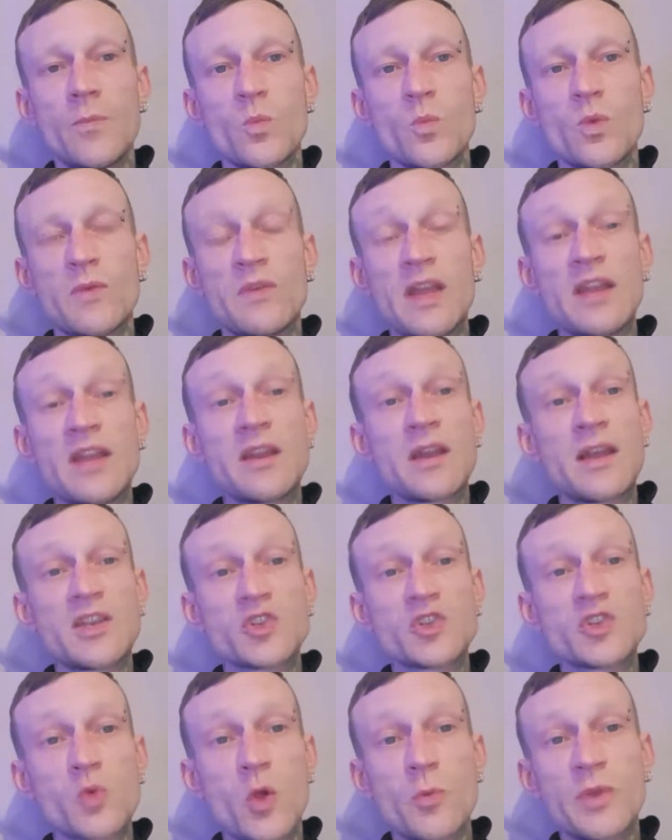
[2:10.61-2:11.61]
With
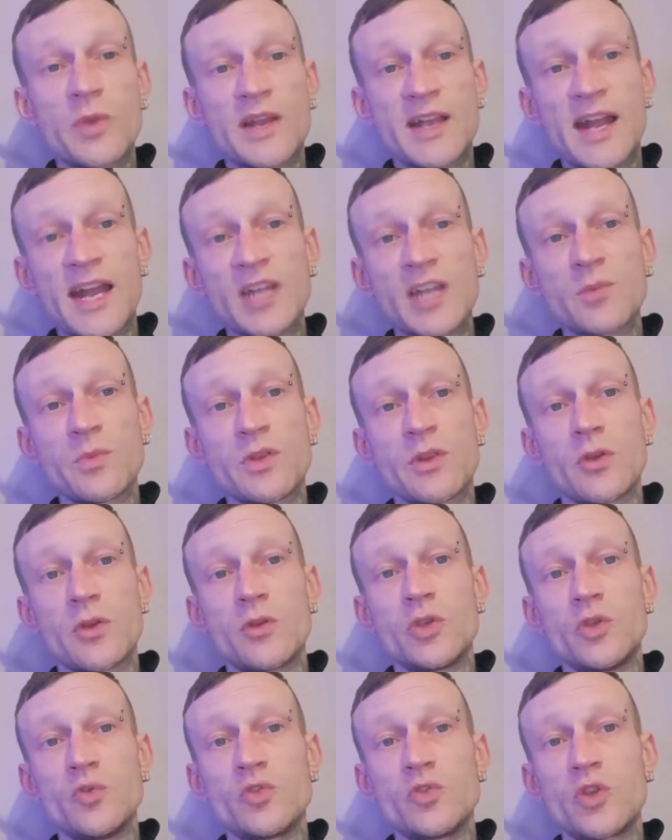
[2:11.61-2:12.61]
International Open Academy though,
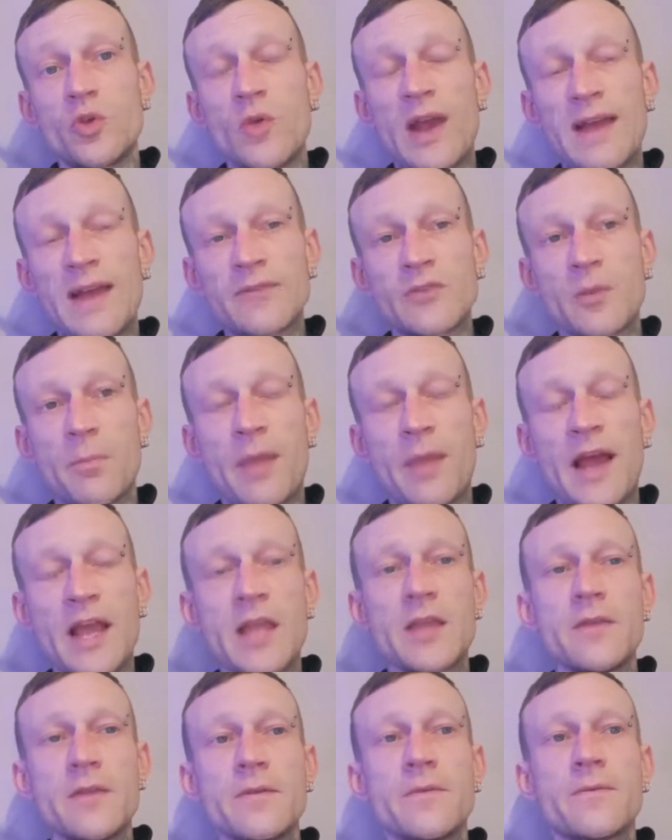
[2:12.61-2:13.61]
you do have to
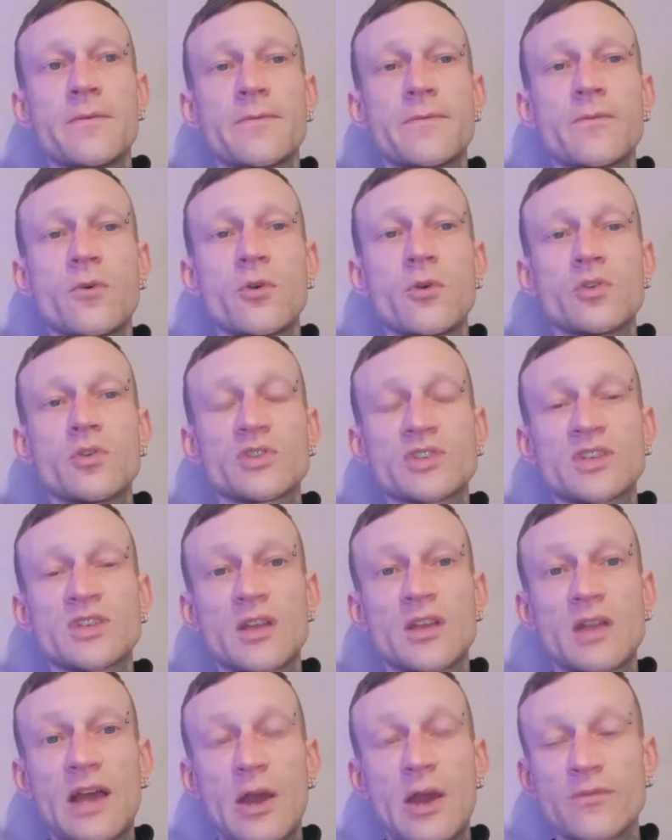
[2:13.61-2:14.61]
pay for your
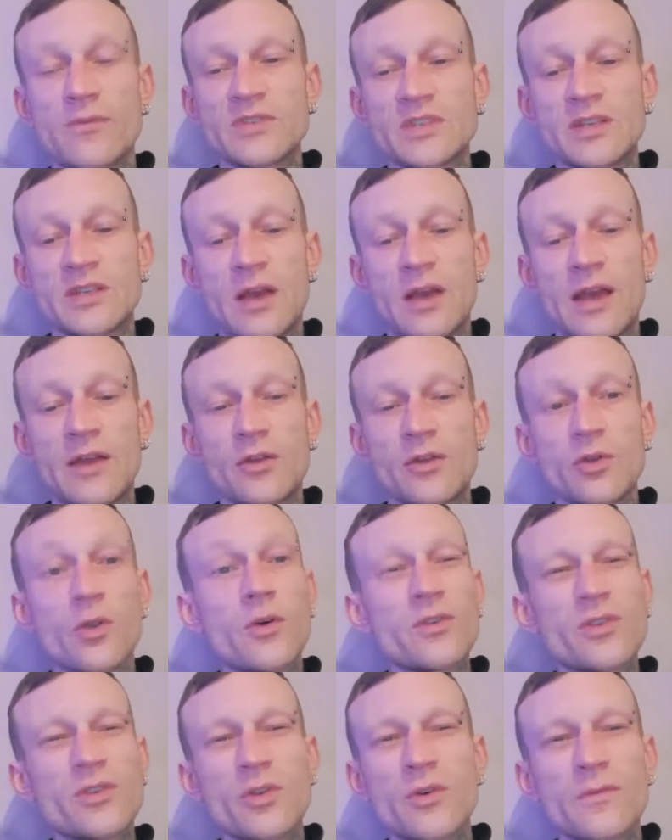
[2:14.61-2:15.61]
like obviously like
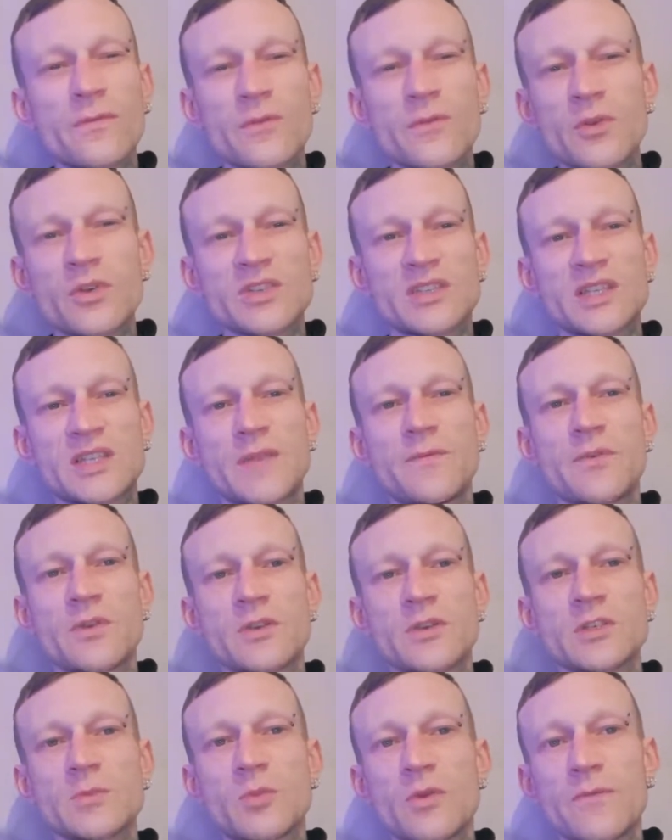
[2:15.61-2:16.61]
not for your
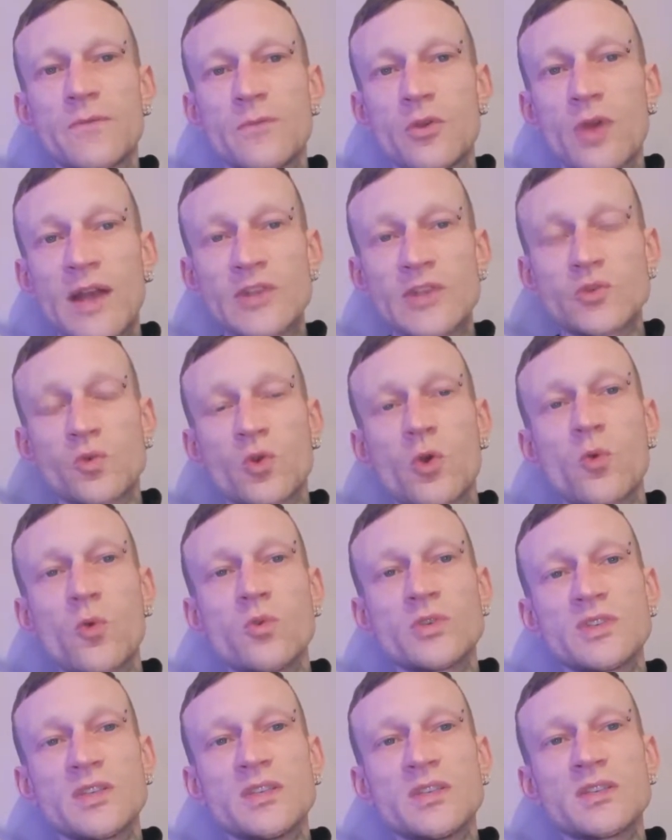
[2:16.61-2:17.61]
certificates, but for your actual
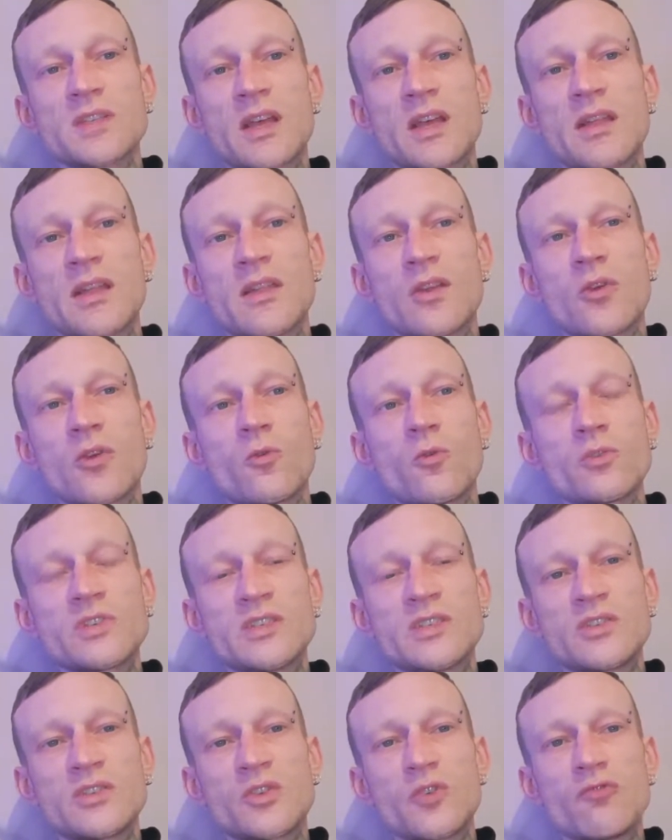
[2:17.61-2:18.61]
courses. The
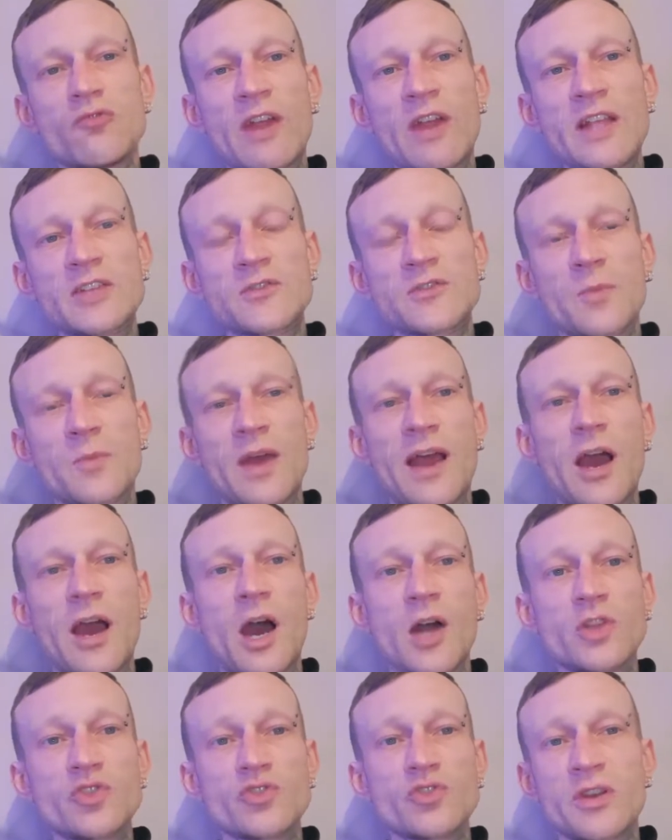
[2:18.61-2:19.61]
courses do range from like
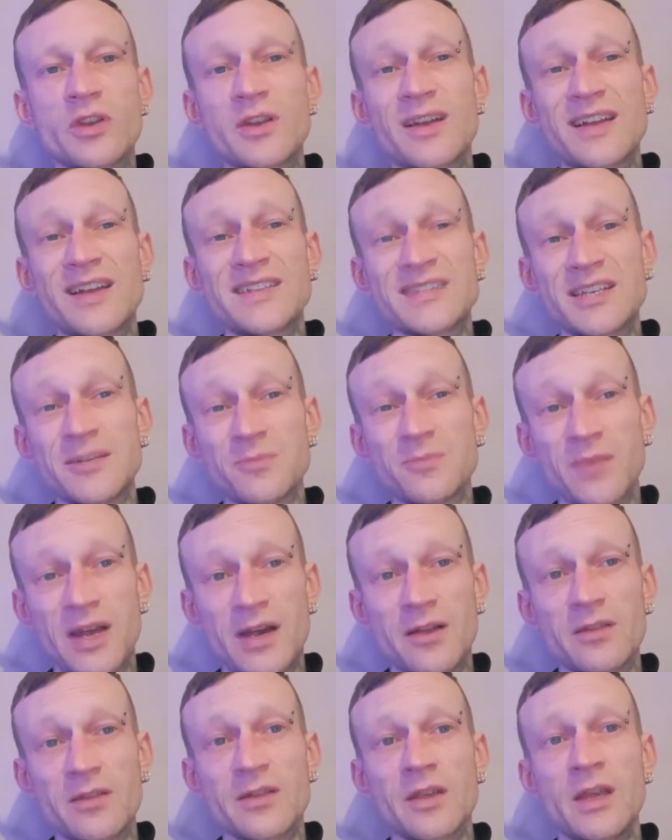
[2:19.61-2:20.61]

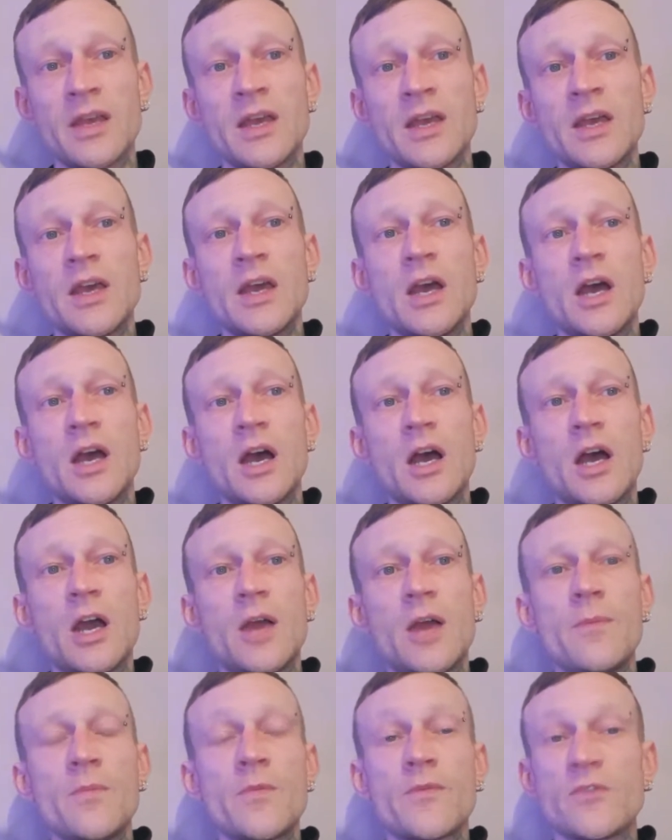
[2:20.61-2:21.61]
£119
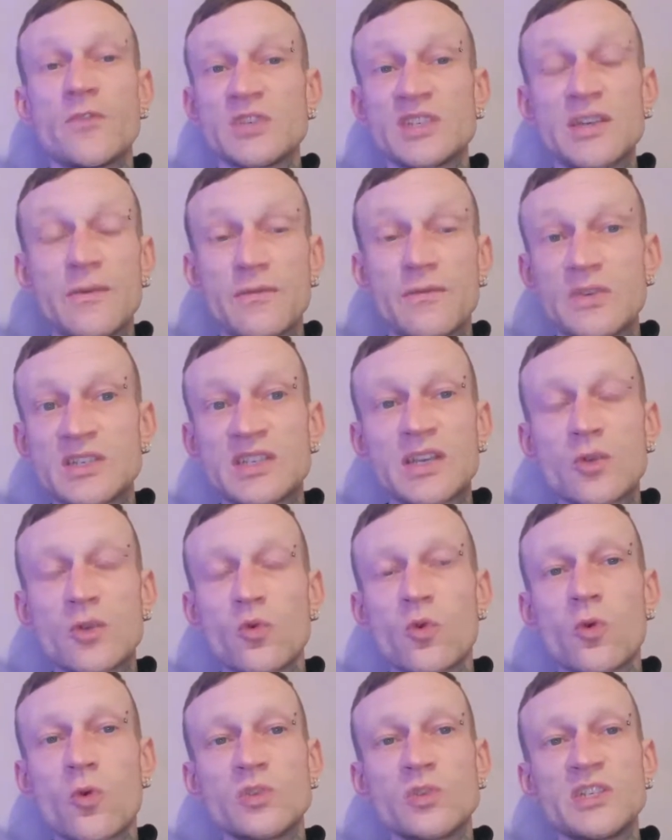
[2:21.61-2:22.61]
for
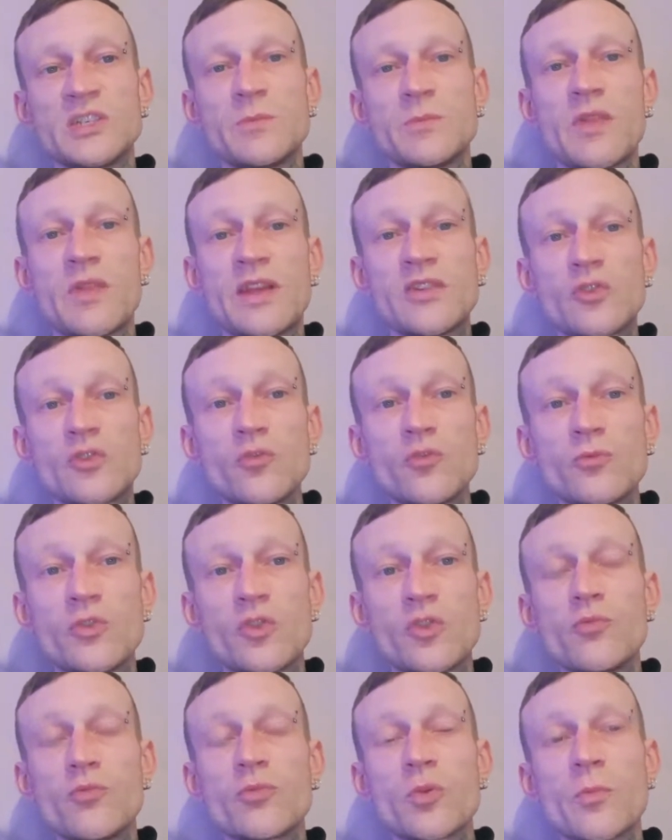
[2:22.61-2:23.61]
single courses, but they
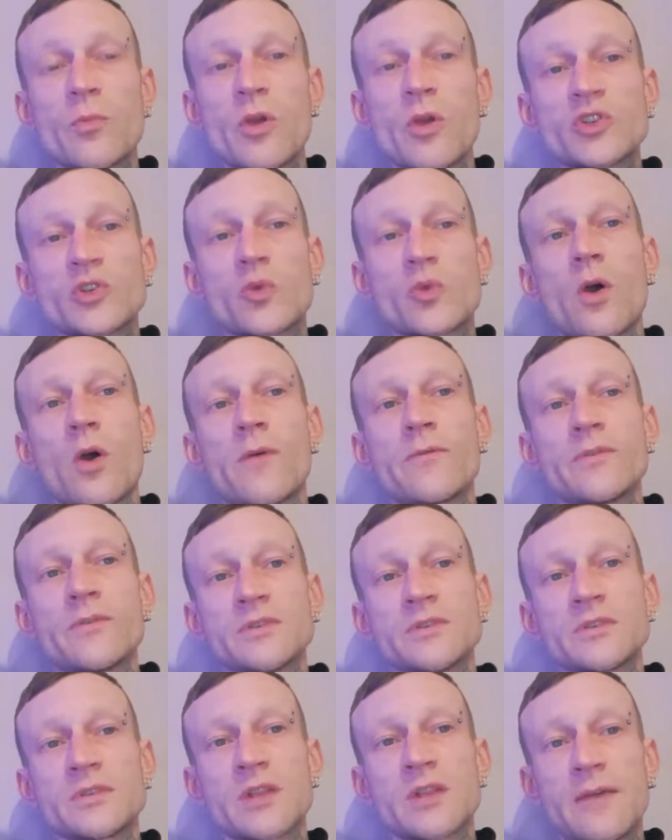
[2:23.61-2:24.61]
do promotional
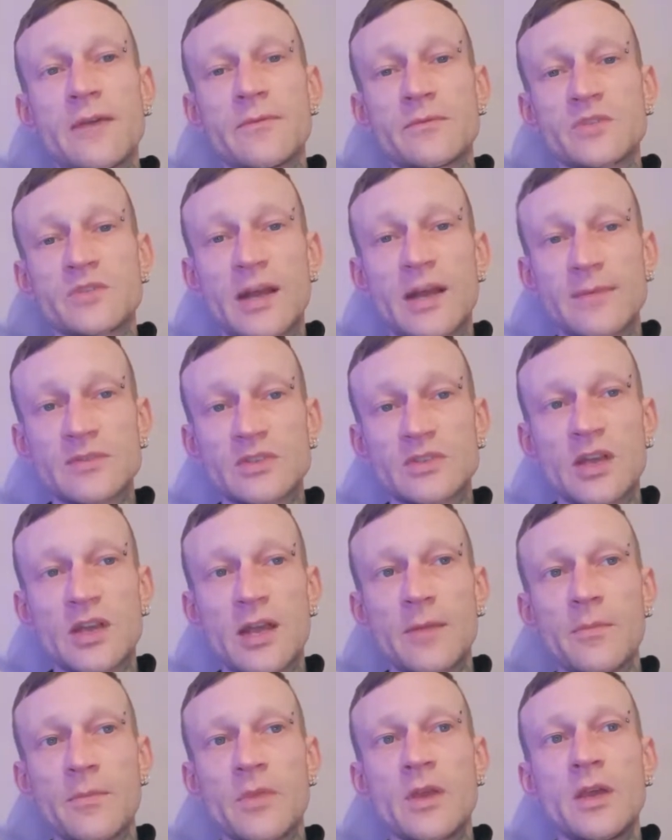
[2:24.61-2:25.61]
offers like from time to
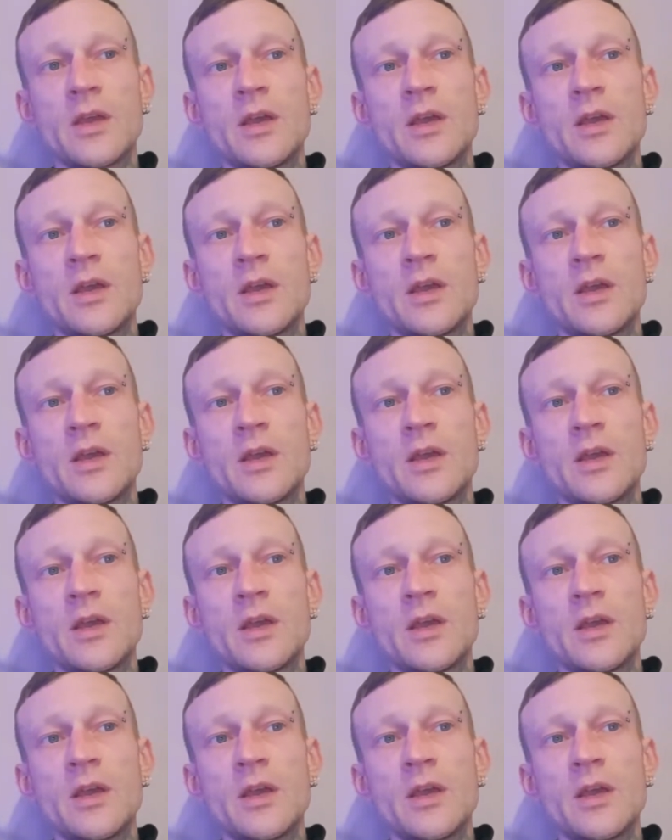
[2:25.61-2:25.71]
time.